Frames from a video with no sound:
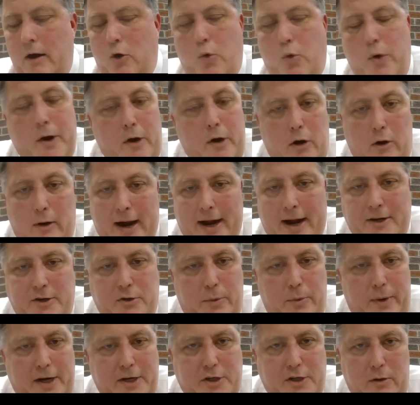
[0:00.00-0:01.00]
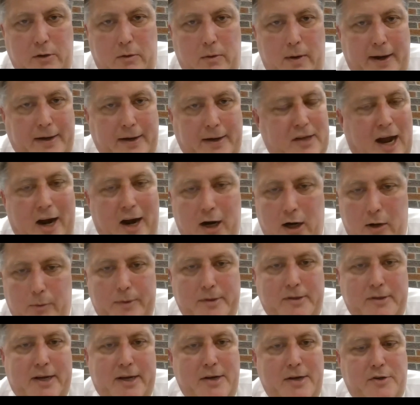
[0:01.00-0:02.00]
quicker graduation rates, higher
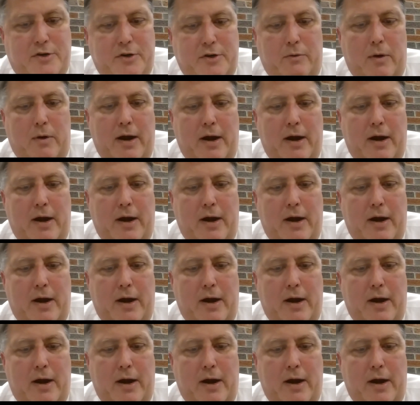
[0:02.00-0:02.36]
retention